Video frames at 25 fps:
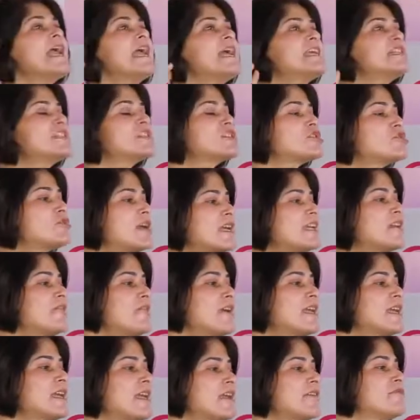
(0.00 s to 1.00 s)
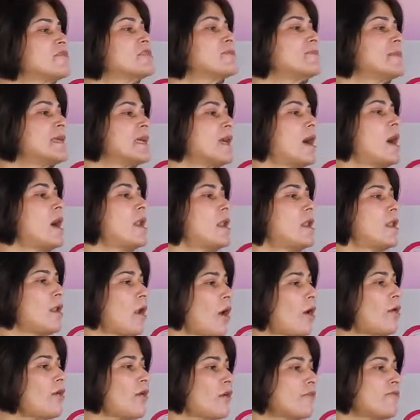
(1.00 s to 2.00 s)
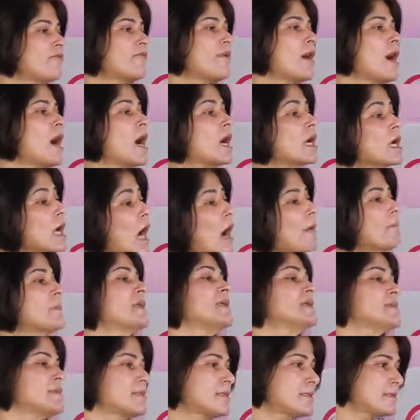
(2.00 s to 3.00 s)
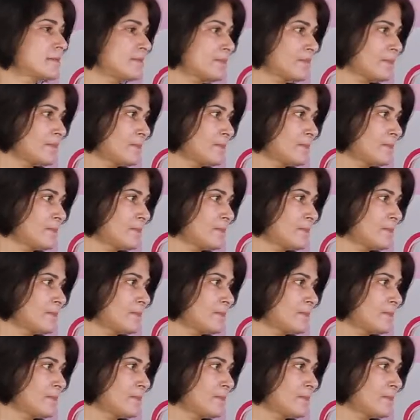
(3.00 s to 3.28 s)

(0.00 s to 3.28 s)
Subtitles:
it straight away gives me a lot of calmness.